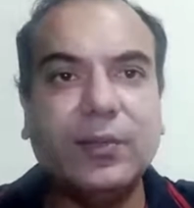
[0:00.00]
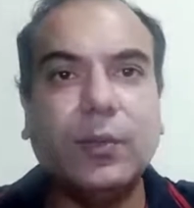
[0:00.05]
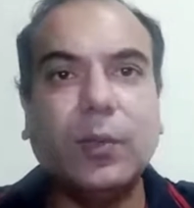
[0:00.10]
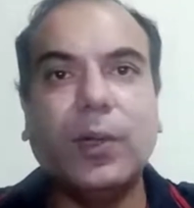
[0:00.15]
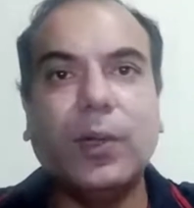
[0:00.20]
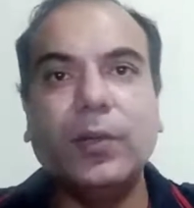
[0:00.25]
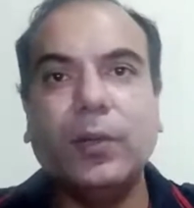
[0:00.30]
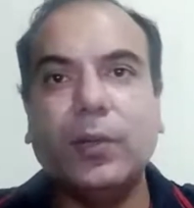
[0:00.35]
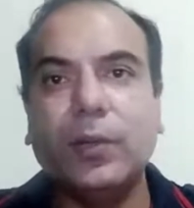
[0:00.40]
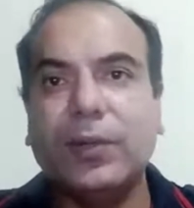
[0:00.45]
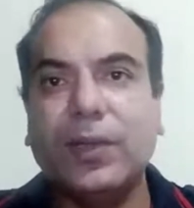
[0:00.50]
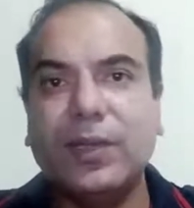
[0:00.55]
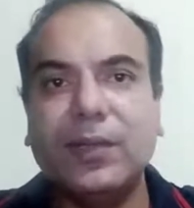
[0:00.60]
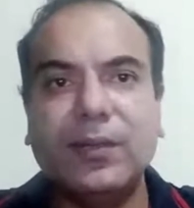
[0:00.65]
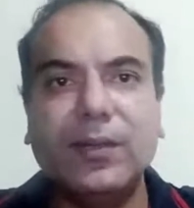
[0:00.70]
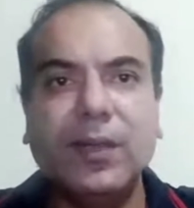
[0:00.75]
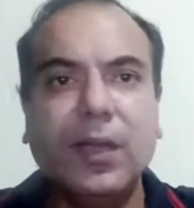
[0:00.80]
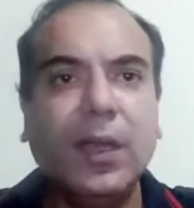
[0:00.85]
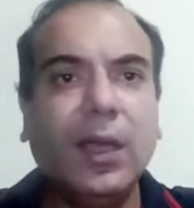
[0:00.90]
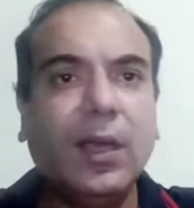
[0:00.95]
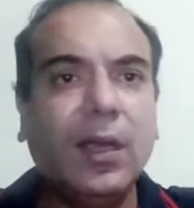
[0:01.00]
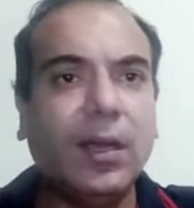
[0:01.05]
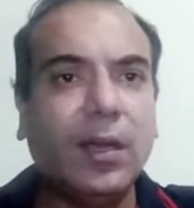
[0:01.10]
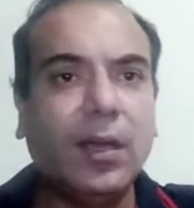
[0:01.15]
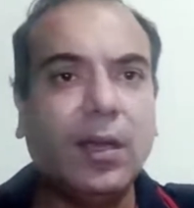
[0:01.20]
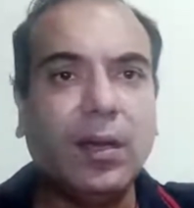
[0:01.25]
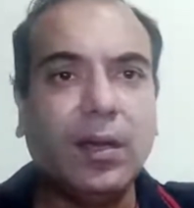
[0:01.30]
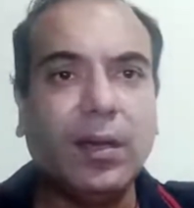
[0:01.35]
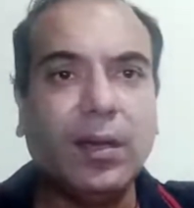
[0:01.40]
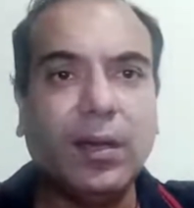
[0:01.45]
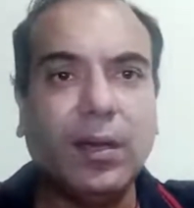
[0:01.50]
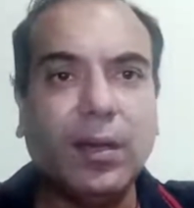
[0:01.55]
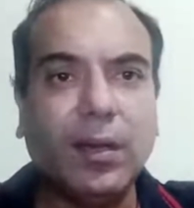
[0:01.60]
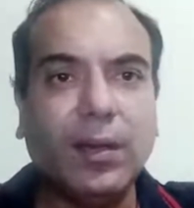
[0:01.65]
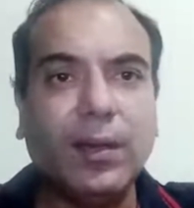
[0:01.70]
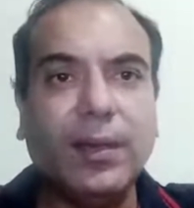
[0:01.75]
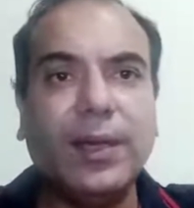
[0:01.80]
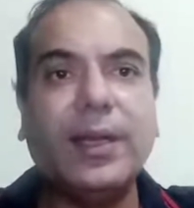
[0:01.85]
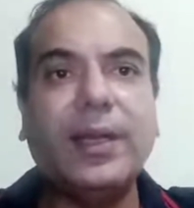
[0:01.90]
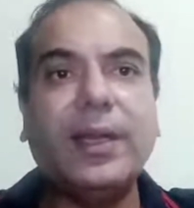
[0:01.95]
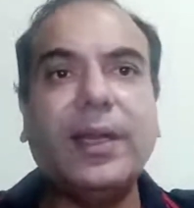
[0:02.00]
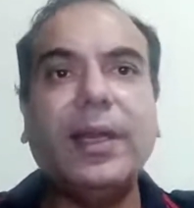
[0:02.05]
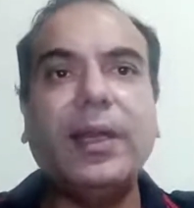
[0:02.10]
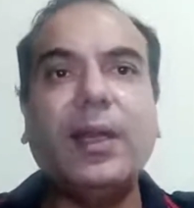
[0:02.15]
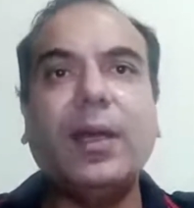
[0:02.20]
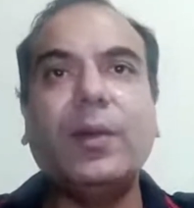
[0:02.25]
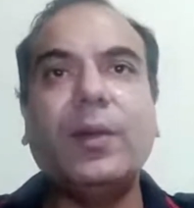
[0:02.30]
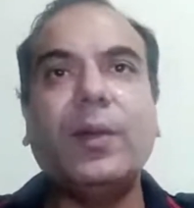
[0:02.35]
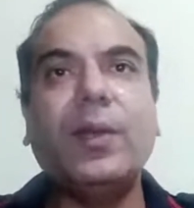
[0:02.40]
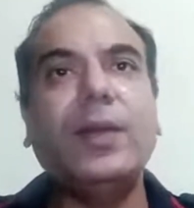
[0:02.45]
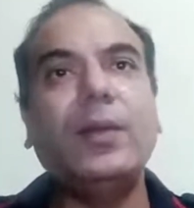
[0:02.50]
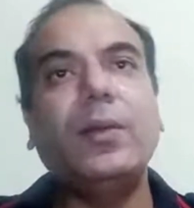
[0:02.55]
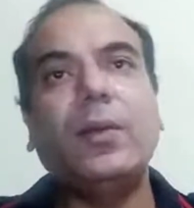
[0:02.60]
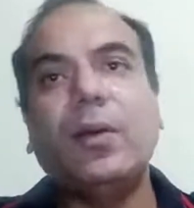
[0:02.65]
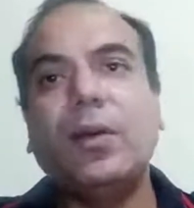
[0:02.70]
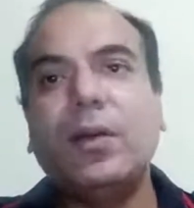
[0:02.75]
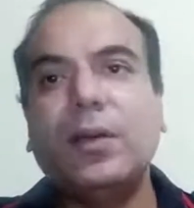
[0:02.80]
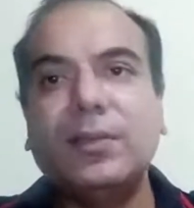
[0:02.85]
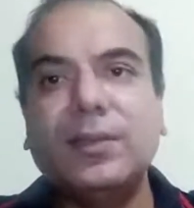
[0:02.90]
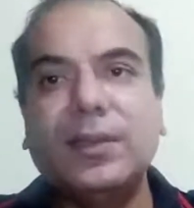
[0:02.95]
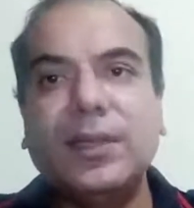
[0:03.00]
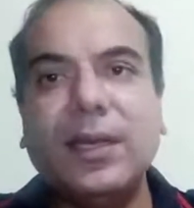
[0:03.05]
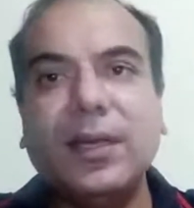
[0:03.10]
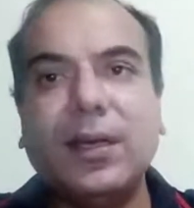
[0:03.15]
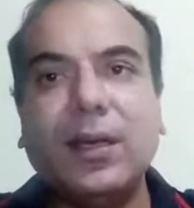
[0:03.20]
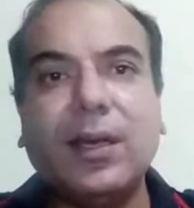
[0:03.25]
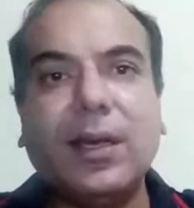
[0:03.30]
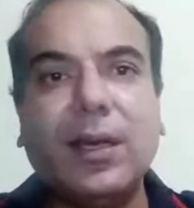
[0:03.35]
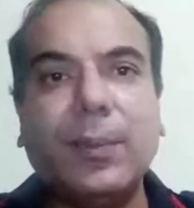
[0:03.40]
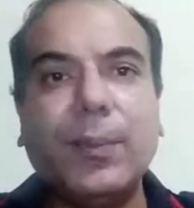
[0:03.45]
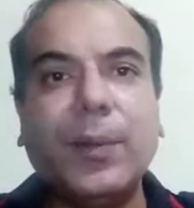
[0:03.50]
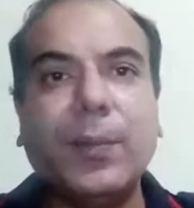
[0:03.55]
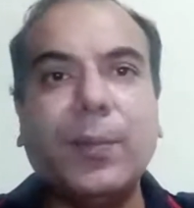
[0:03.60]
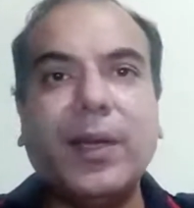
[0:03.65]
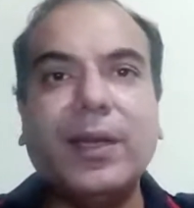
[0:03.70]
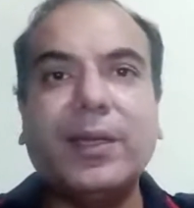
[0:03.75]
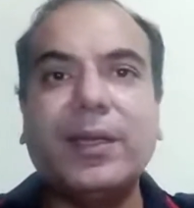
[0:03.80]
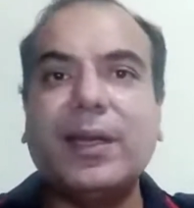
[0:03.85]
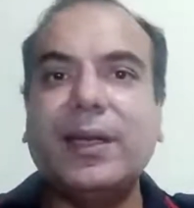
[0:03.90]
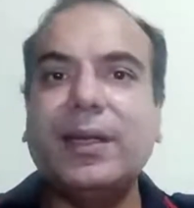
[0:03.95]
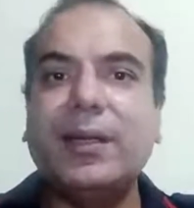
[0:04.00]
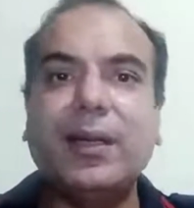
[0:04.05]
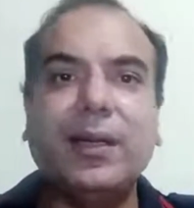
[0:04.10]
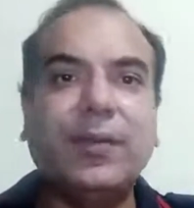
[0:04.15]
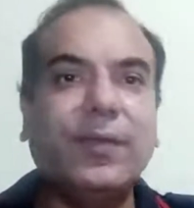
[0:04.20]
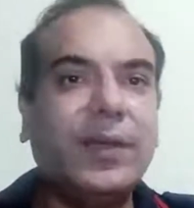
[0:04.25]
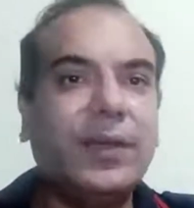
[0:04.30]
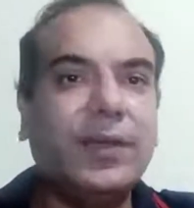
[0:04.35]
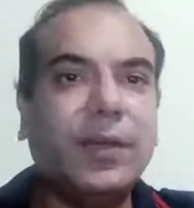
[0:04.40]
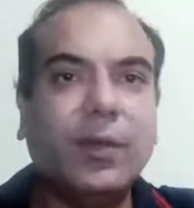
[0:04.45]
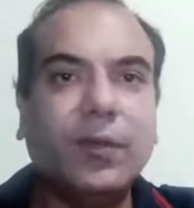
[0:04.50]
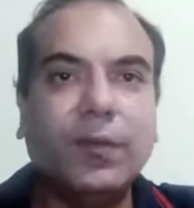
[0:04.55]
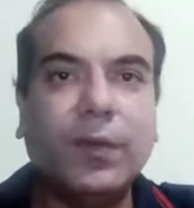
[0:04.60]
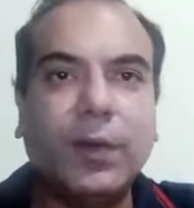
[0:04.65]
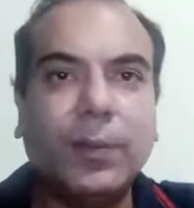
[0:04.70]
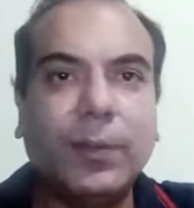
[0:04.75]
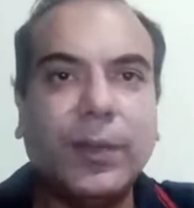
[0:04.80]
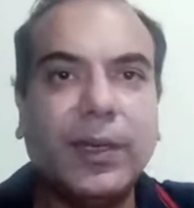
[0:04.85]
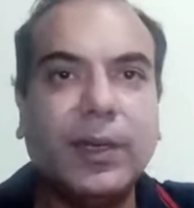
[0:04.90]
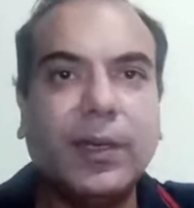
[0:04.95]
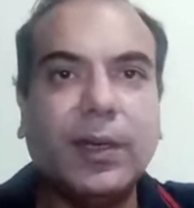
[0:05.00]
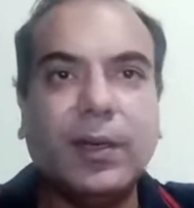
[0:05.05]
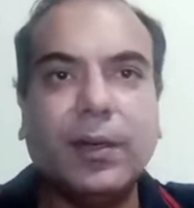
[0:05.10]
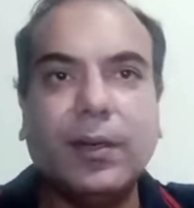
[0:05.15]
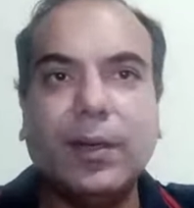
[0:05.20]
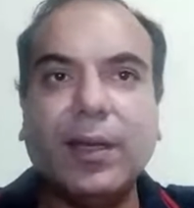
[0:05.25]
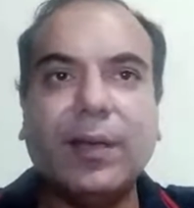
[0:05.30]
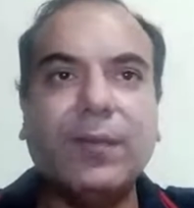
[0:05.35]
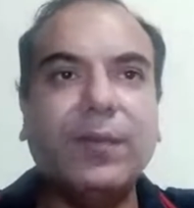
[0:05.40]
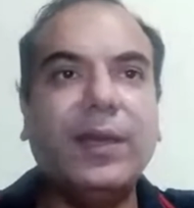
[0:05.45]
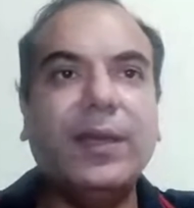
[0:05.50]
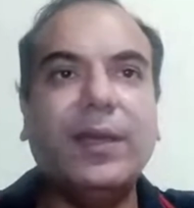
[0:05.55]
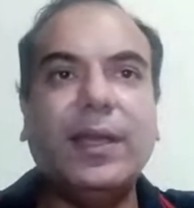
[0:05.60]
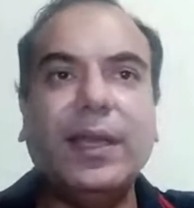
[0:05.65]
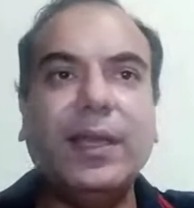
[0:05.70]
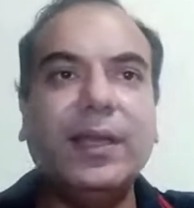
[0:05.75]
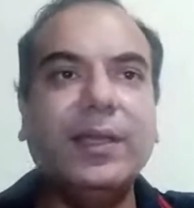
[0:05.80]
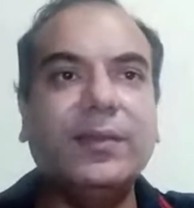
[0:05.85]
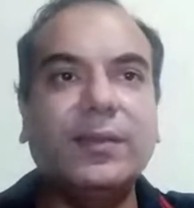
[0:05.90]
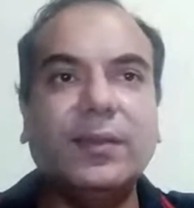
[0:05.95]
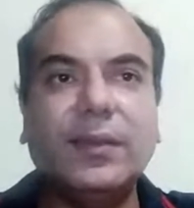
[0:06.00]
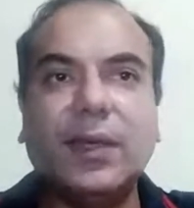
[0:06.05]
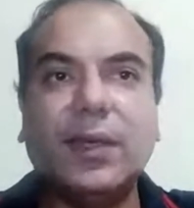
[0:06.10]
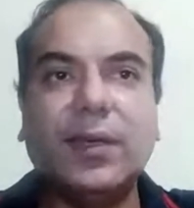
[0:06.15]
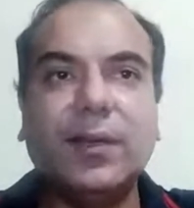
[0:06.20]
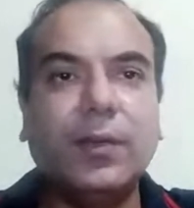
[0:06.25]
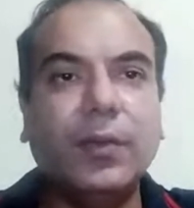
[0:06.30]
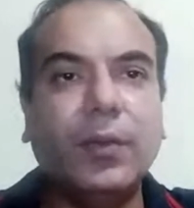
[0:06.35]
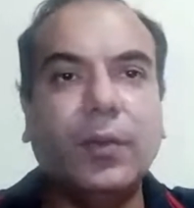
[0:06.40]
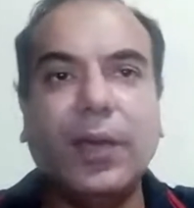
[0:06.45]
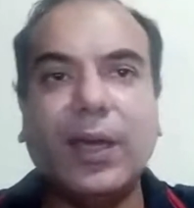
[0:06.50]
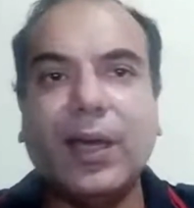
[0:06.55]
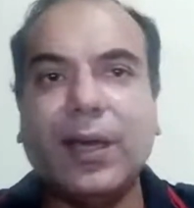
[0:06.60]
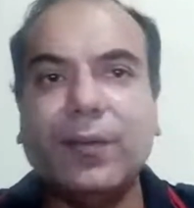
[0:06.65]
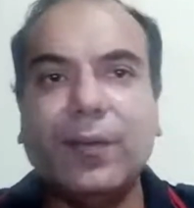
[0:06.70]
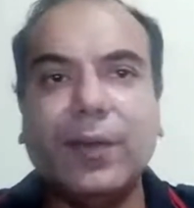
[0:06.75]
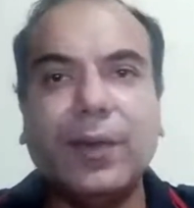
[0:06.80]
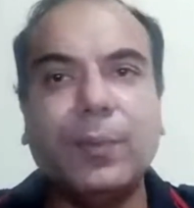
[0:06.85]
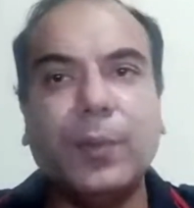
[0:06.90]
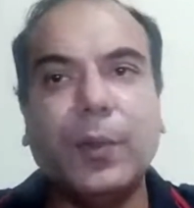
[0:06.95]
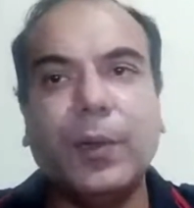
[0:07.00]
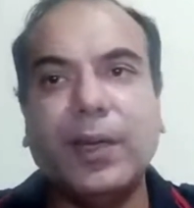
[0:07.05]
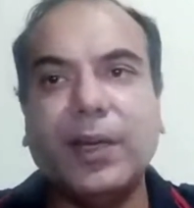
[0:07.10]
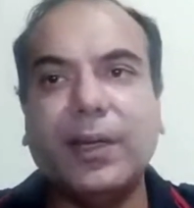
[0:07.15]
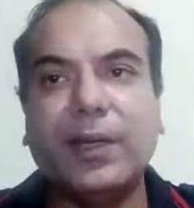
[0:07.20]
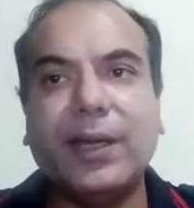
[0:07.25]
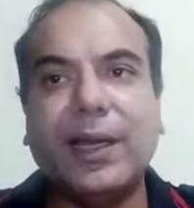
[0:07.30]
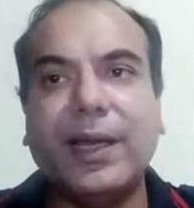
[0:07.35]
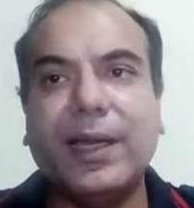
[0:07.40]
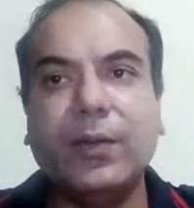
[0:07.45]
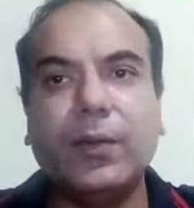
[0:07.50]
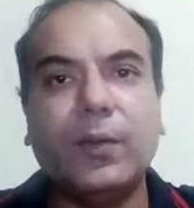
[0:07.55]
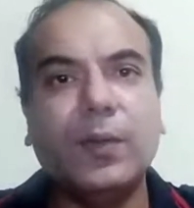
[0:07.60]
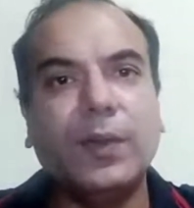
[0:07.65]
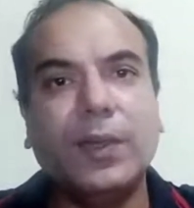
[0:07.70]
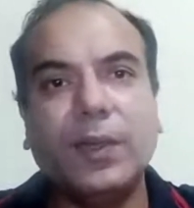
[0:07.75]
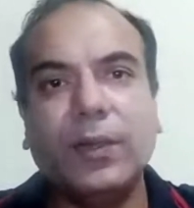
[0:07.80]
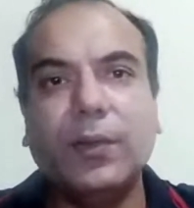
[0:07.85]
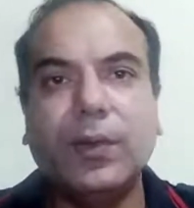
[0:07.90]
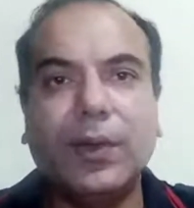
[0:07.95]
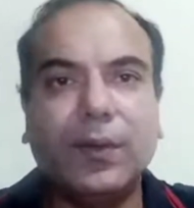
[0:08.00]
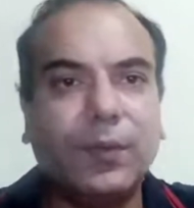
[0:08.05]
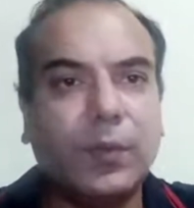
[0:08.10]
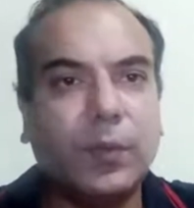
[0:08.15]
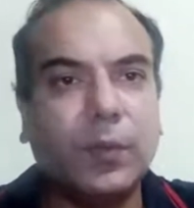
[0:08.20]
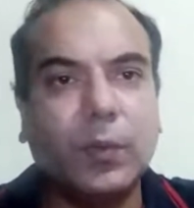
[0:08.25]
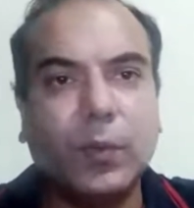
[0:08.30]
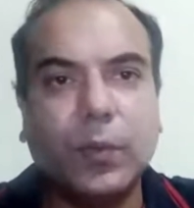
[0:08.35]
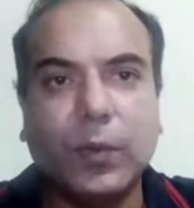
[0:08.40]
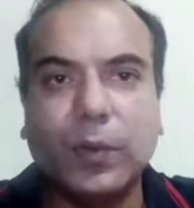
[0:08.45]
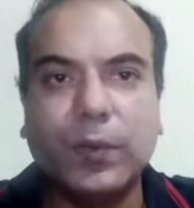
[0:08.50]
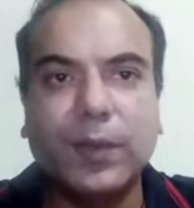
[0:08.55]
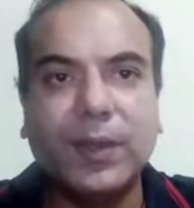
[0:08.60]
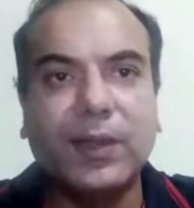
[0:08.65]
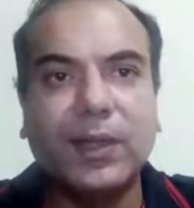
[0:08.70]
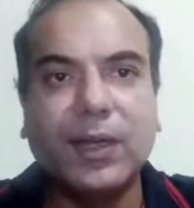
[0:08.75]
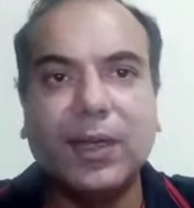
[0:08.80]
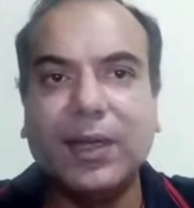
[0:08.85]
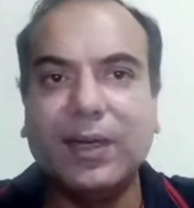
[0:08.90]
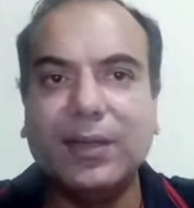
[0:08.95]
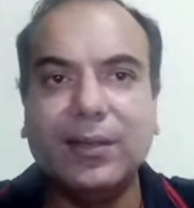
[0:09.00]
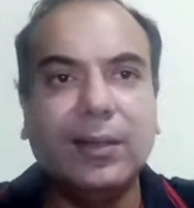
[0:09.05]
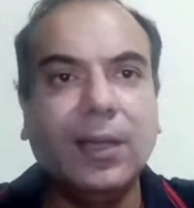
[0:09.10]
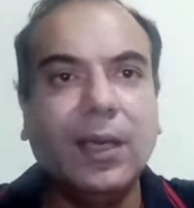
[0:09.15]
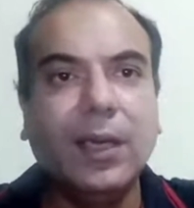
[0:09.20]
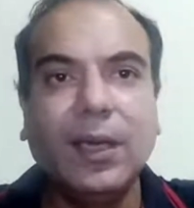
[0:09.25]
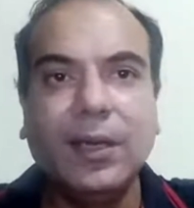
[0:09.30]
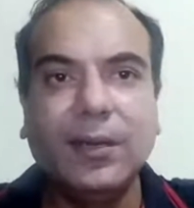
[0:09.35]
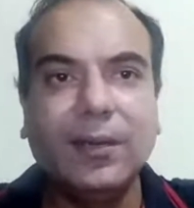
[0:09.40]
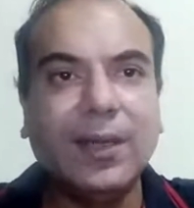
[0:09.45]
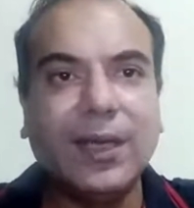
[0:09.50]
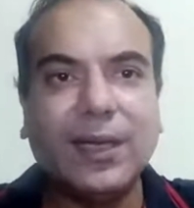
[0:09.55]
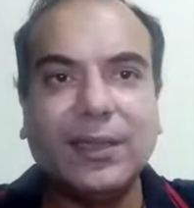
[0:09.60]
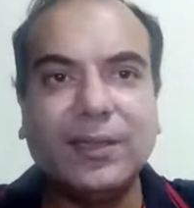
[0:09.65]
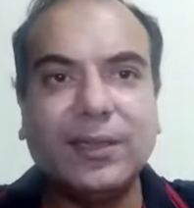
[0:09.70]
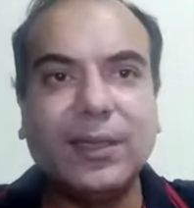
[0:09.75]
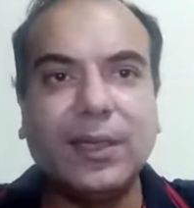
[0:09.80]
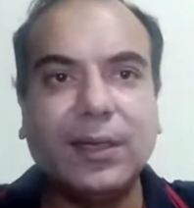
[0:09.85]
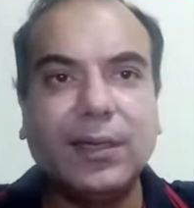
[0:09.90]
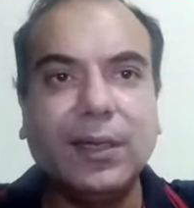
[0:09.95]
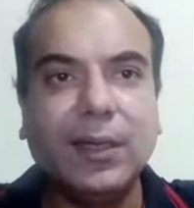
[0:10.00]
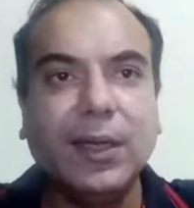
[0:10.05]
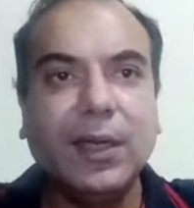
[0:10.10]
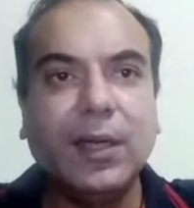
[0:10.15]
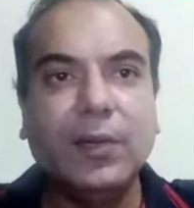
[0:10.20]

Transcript: go out to this retail outlet or say a hypermart, and everything will be done. A deal is done. You have a product line over there. You have to go over there, and that's it.